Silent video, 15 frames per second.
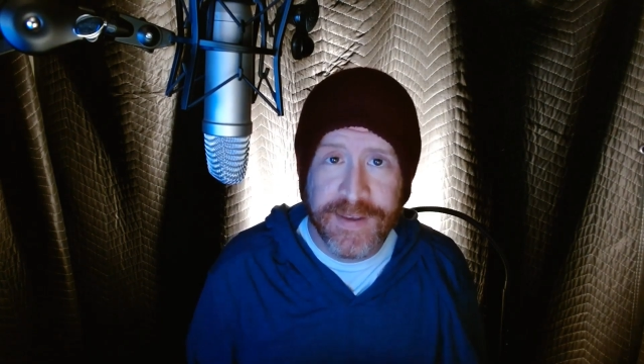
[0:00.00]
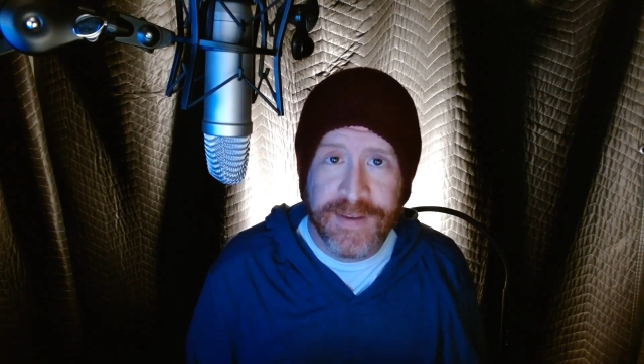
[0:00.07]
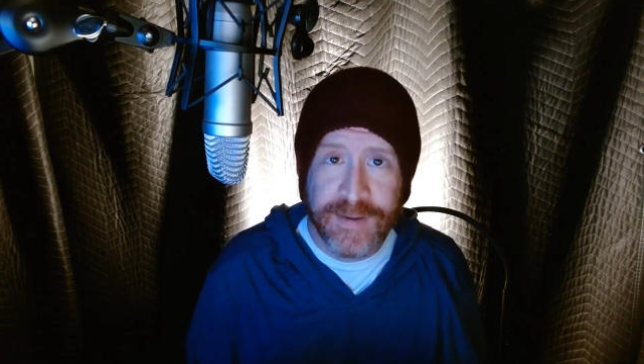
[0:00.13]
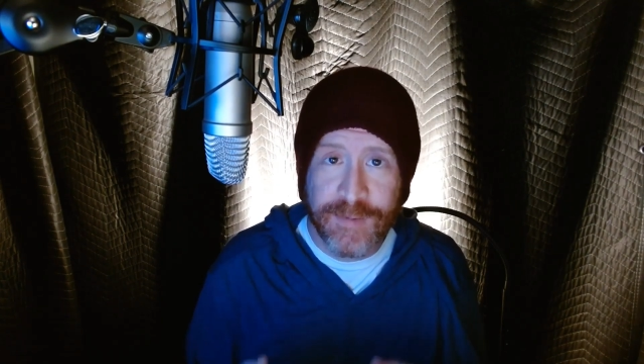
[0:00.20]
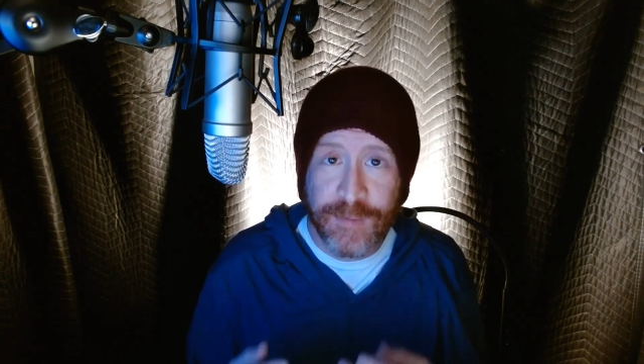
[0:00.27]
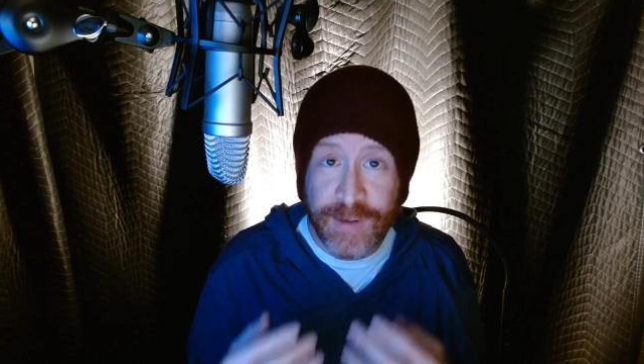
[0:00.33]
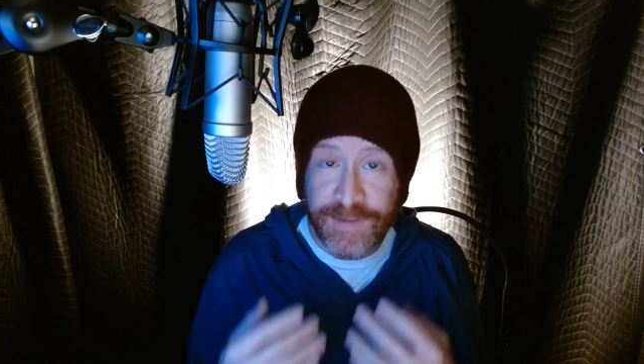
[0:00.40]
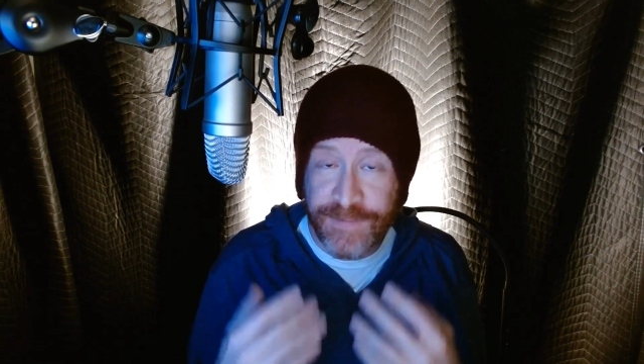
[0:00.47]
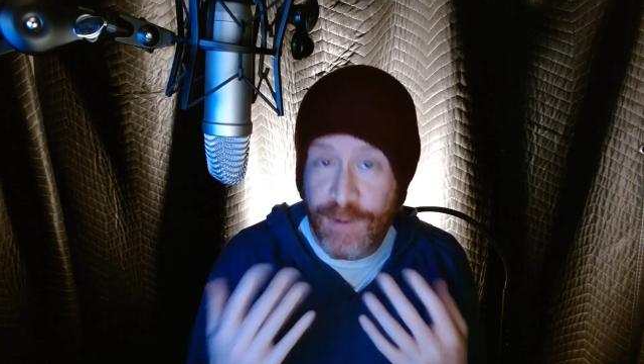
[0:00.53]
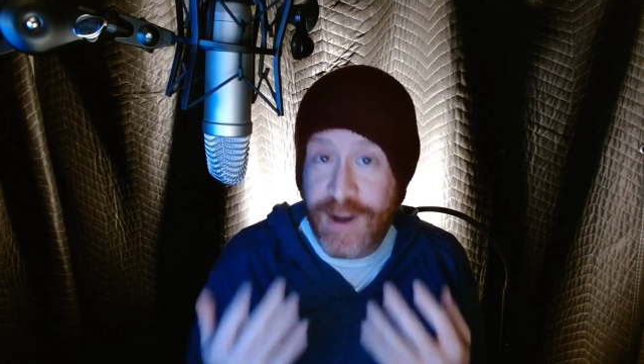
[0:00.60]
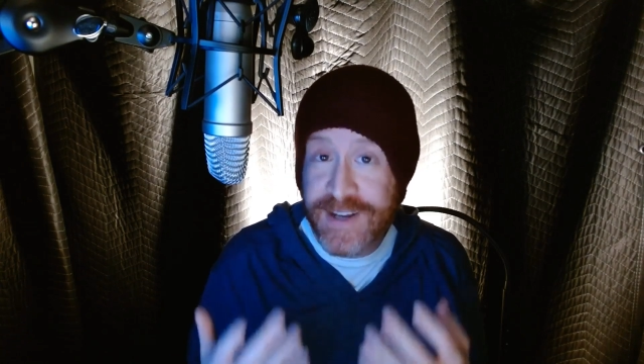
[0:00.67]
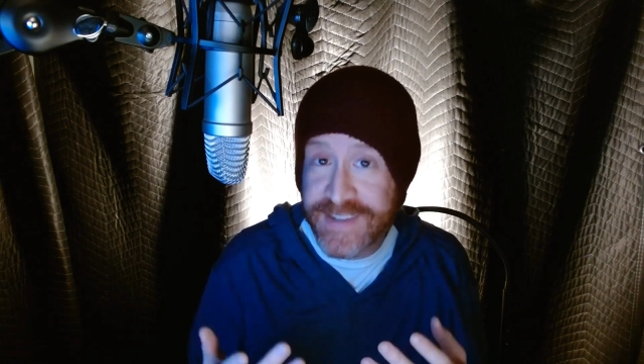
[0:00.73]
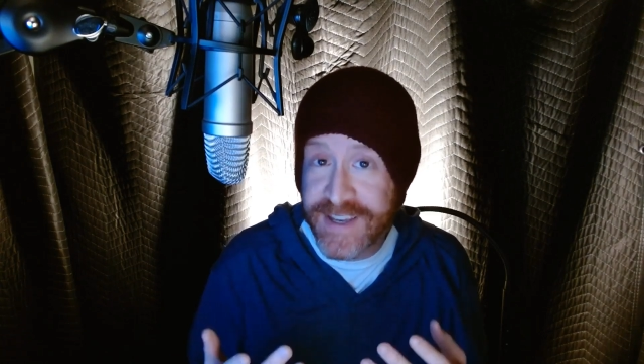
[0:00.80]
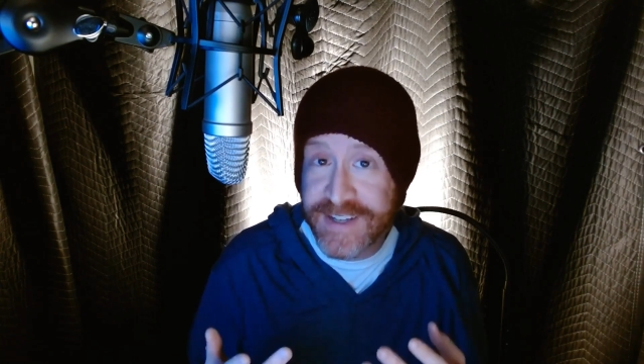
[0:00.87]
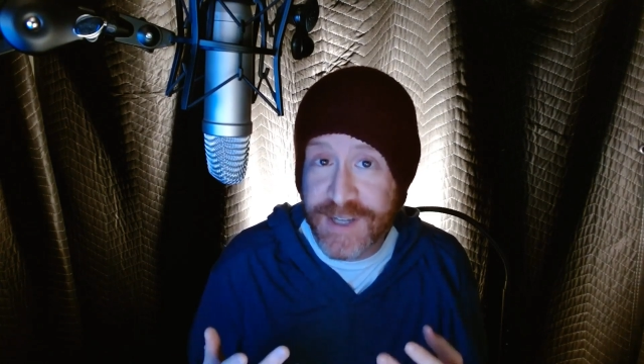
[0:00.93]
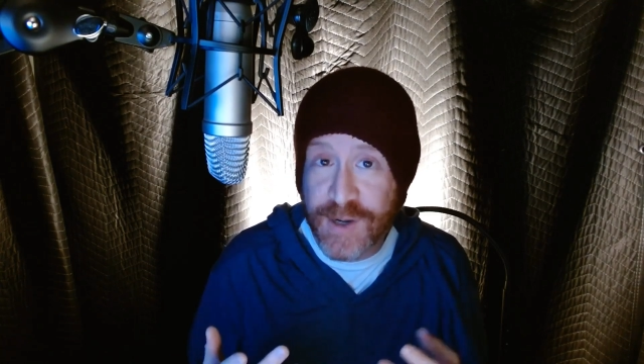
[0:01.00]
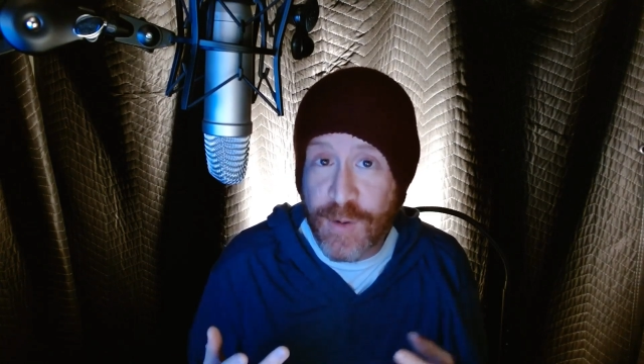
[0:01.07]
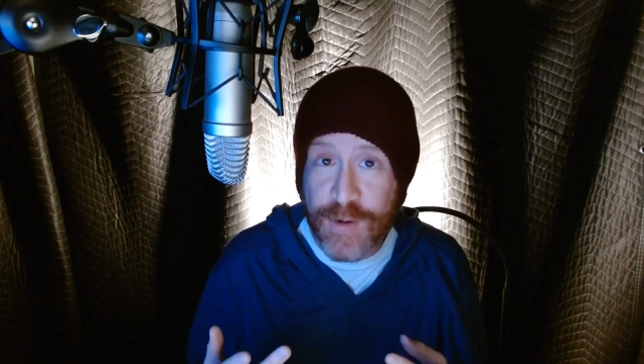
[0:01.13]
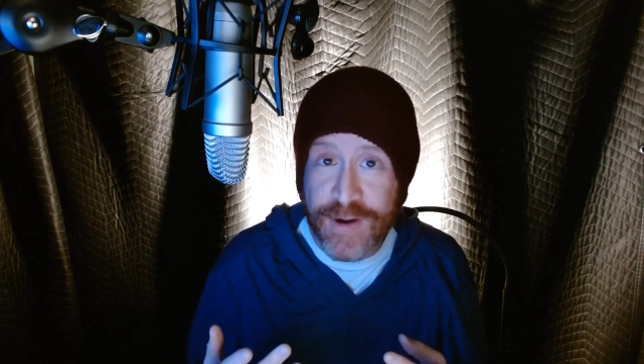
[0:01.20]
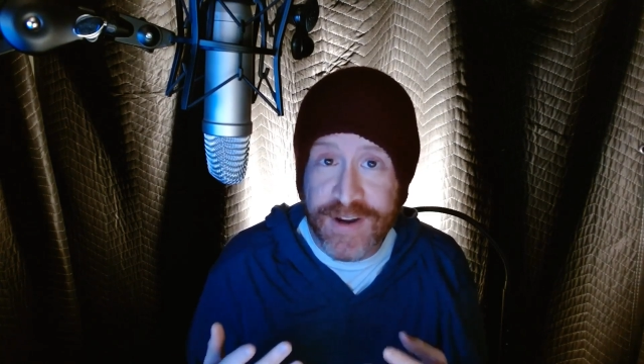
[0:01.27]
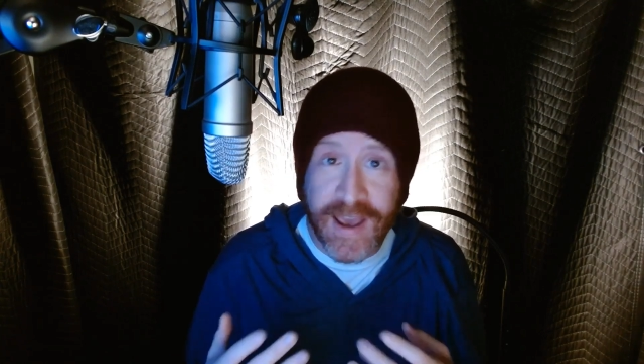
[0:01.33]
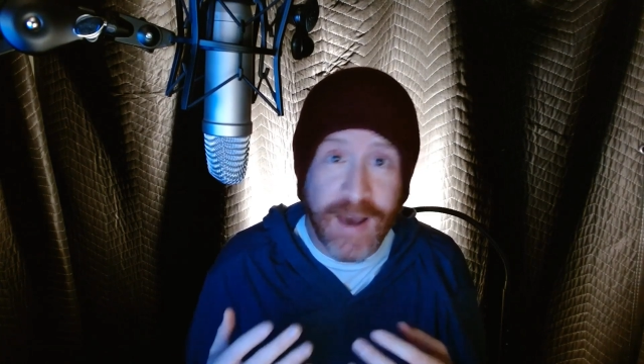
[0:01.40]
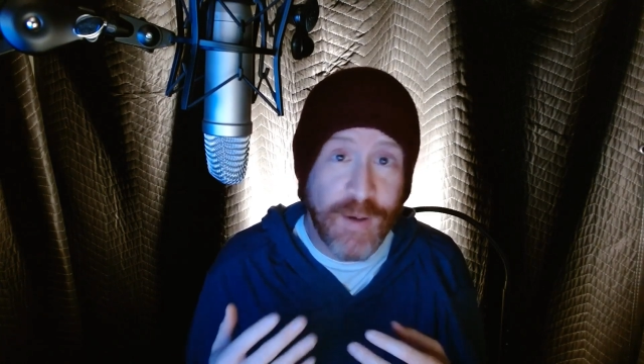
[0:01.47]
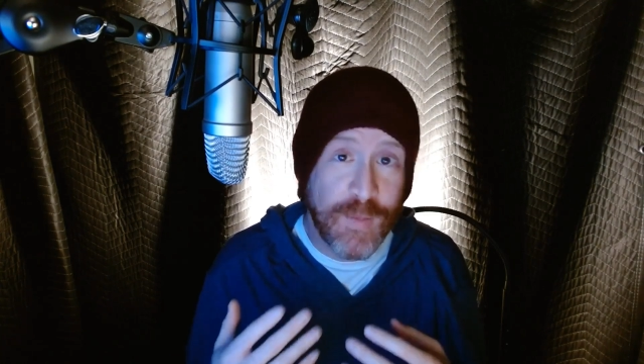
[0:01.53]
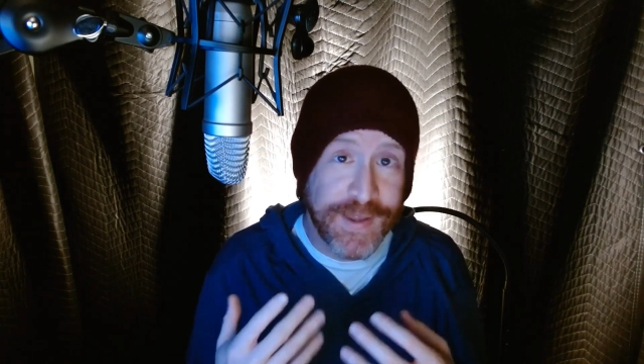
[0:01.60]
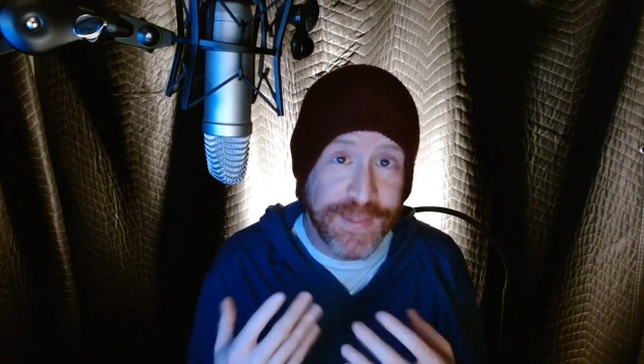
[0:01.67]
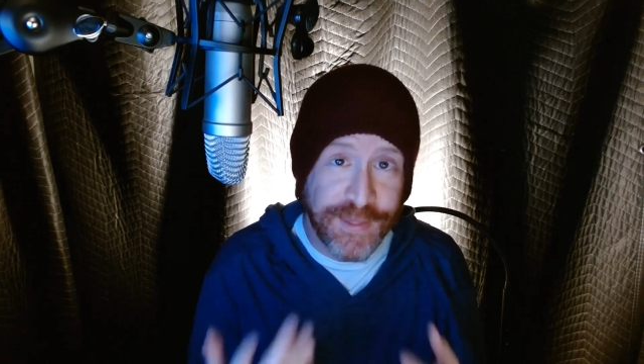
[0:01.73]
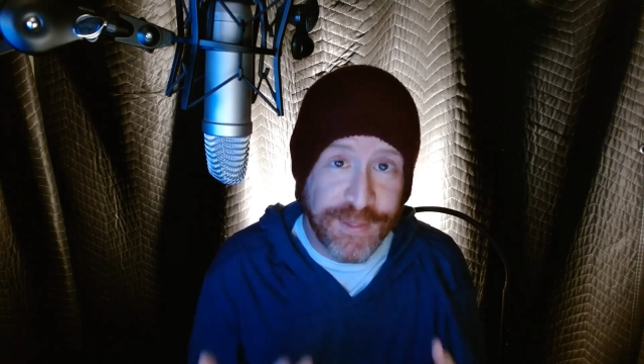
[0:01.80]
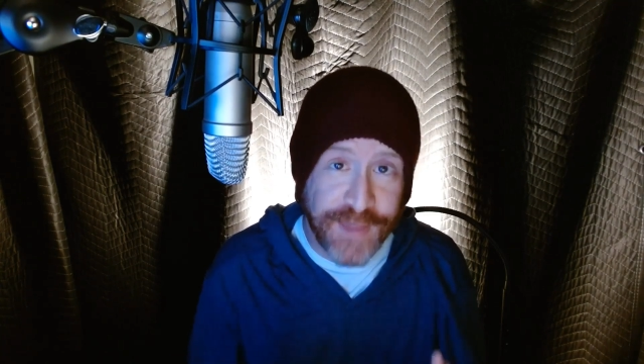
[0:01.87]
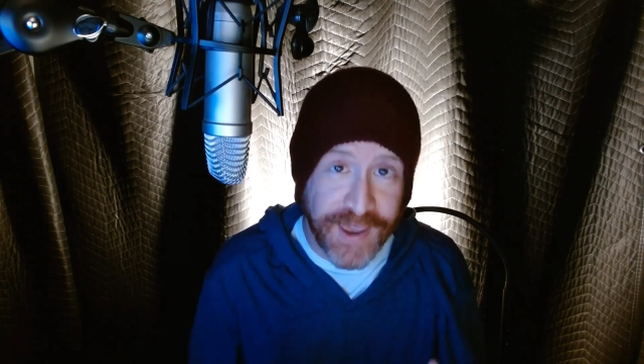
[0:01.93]
We phrase things according to how we
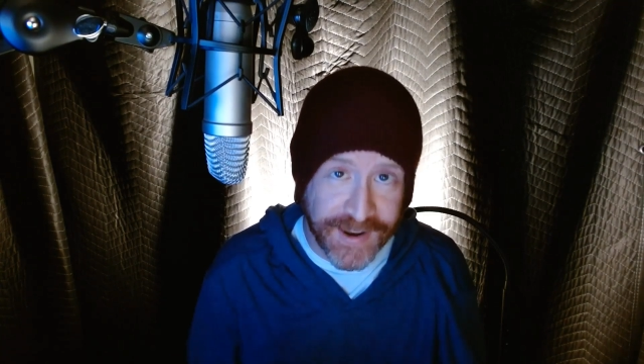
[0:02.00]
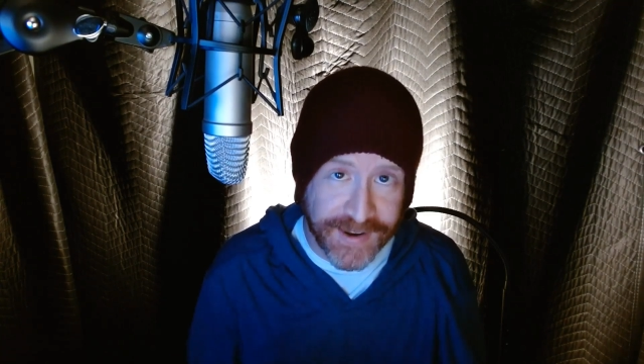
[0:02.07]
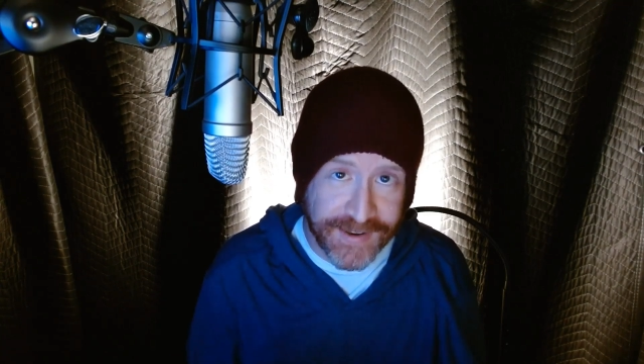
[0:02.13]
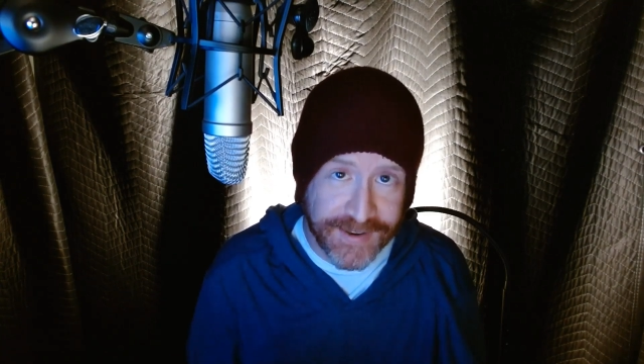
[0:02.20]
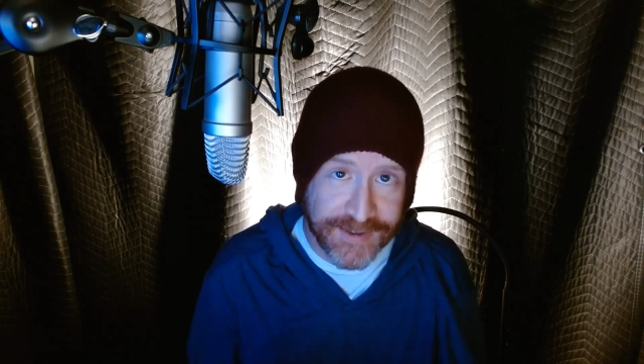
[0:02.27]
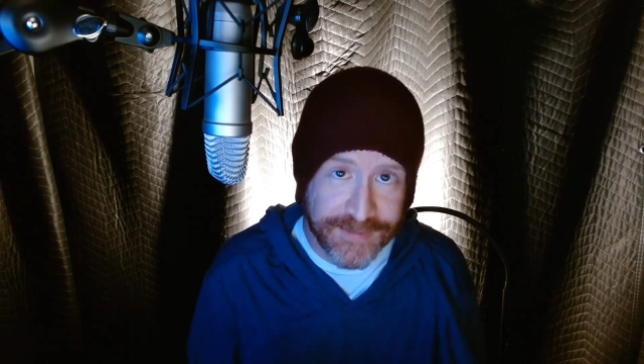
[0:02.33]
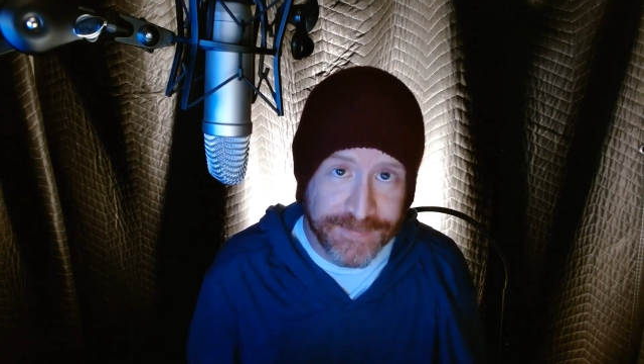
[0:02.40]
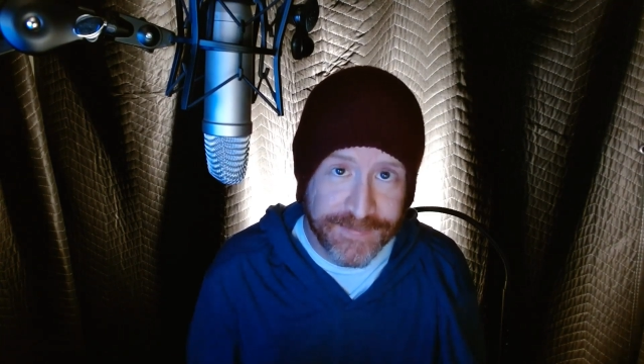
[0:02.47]
think.